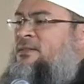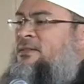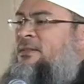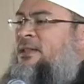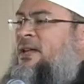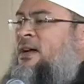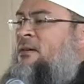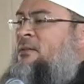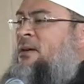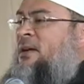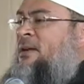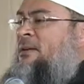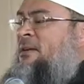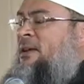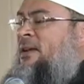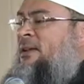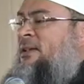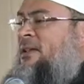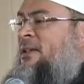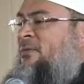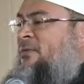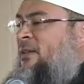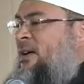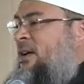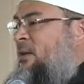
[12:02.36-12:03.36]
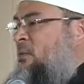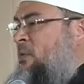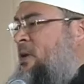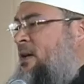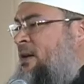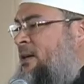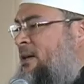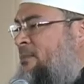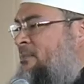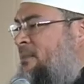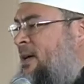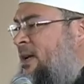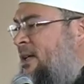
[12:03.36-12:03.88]
now if I were
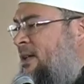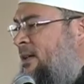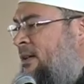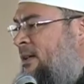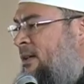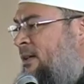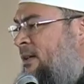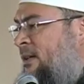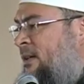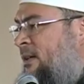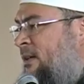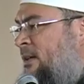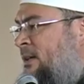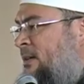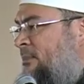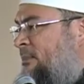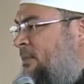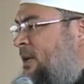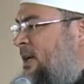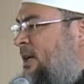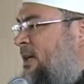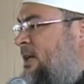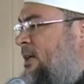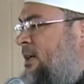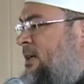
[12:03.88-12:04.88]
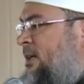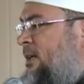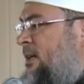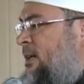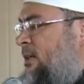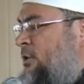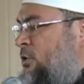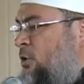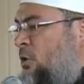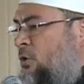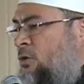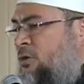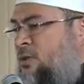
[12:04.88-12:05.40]
in my
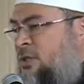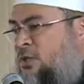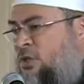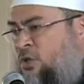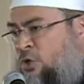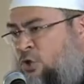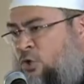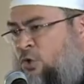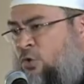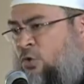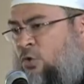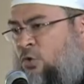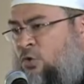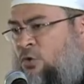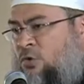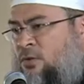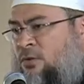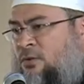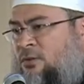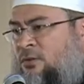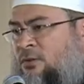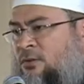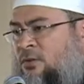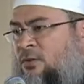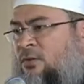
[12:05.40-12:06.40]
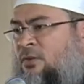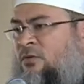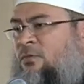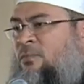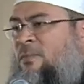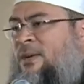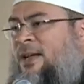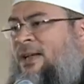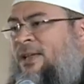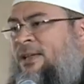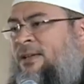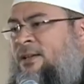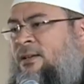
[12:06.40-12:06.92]
daughter's shoes, or of
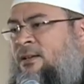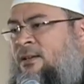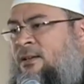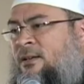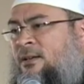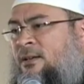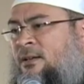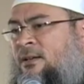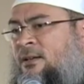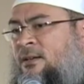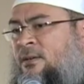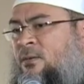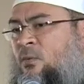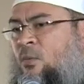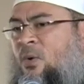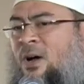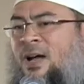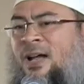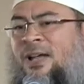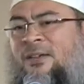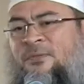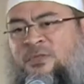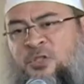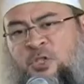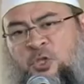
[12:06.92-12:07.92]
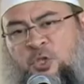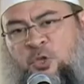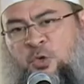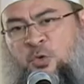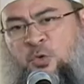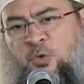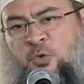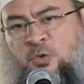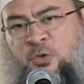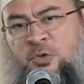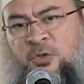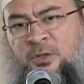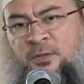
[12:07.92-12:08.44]
my wife's
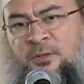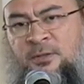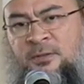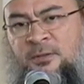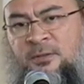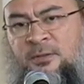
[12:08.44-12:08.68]
shoes,